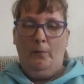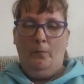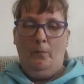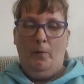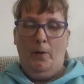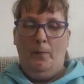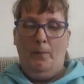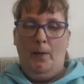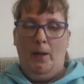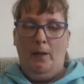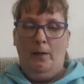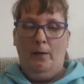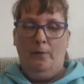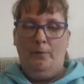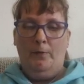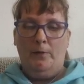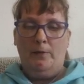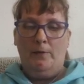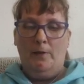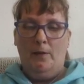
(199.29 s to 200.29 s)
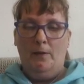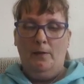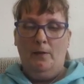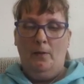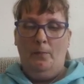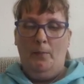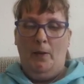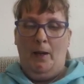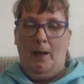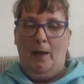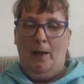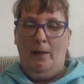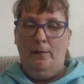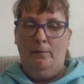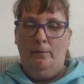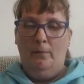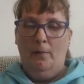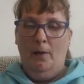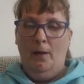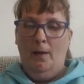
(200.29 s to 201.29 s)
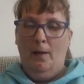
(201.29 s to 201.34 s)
and we may never see them again.